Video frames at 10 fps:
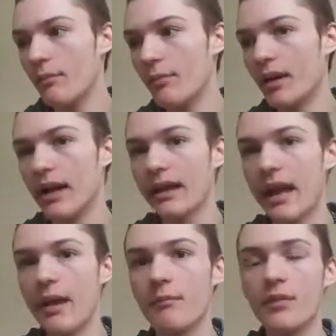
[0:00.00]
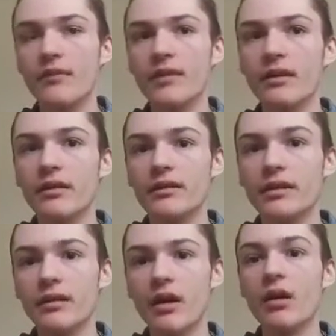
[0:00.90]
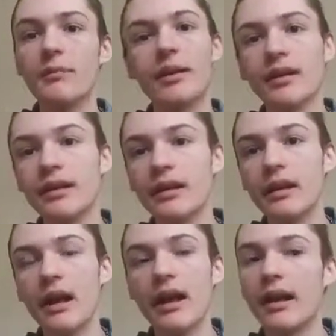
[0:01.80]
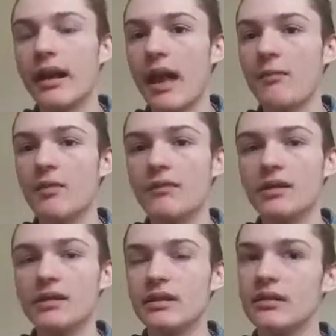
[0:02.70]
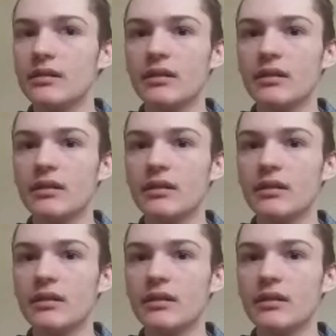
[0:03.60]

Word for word: But I can't move it to unbend it and I can't move it to